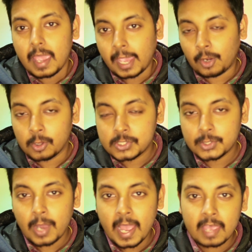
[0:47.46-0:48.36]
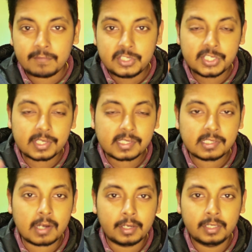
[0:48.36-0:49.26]
And also, I have just
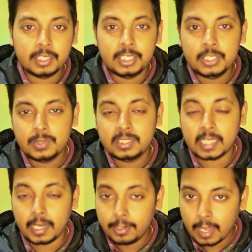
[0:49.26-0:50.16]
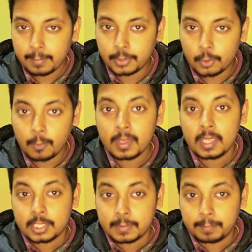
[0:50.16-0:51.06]
started a new Telegram group.
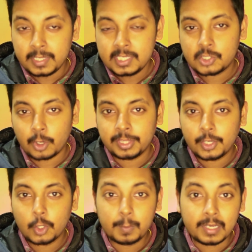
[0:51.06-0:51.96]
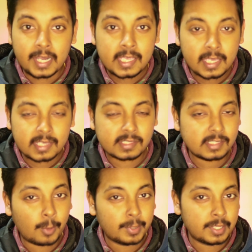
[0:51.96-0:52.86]
Please join the group, link is
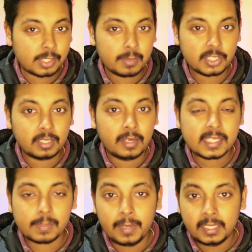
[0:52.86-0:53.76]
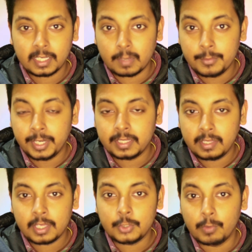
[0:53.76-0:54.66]
down in the description. Let's build a community
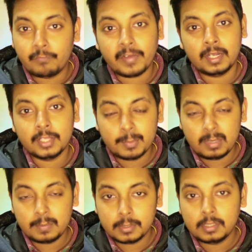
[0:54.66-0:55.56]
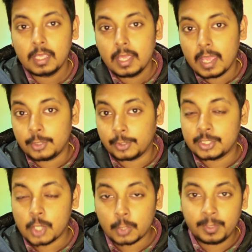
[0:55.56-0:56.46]
there. You will find other people, you
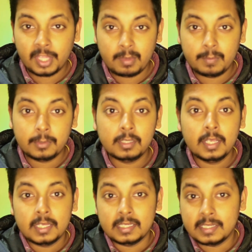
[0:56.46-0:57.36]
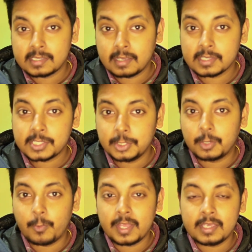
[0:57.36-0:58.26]
can talk with other people, discuss your
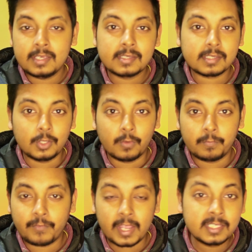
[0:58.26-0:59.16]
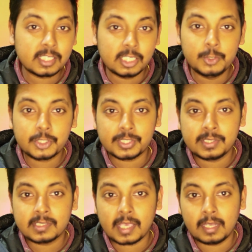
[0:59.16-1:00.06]
queries, find
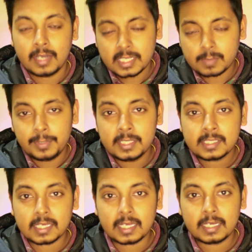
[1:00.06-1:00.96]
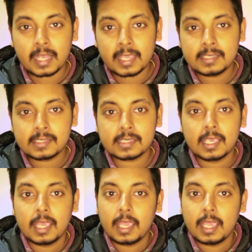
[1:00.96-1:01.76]
solutions, and let's build a nice